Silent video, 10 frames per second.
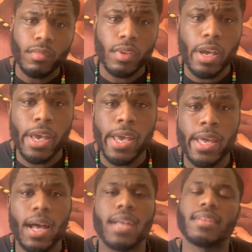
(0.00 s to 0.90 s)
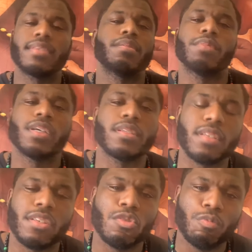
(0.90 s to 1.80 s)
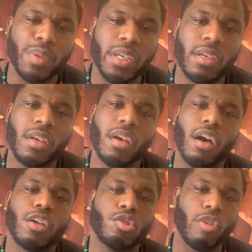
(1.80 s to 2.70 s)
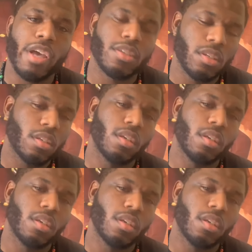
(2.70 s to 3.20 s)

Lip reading: And I think some things need to be addressed.